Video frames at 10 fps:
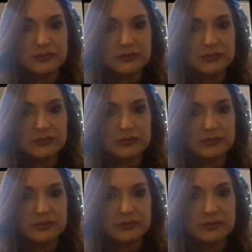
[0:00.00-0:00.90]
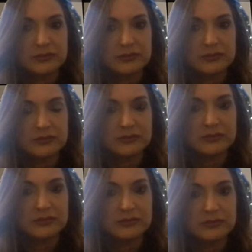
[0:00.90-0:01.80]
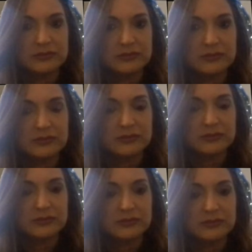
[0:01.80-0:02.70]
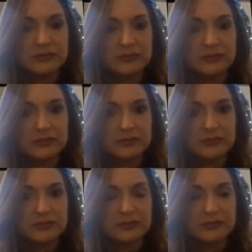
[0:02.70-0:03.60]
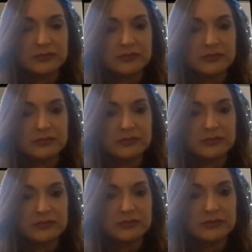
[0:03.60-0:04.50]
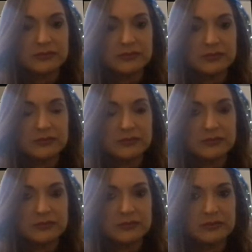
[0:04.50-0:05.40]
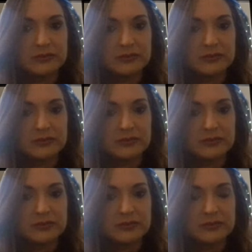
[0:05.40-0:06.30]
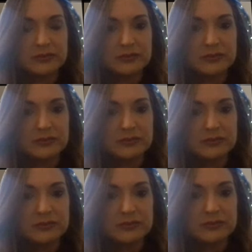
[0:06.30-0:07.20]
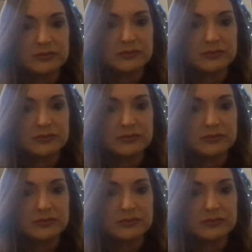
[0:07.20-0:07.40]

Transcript: The person shown says nothing.